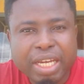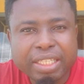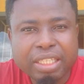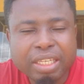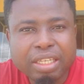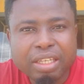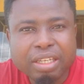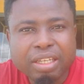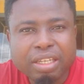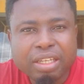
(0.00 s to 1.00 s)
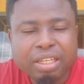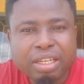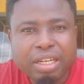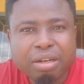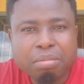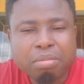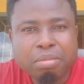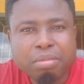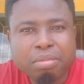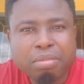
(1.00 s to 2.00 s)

I think um,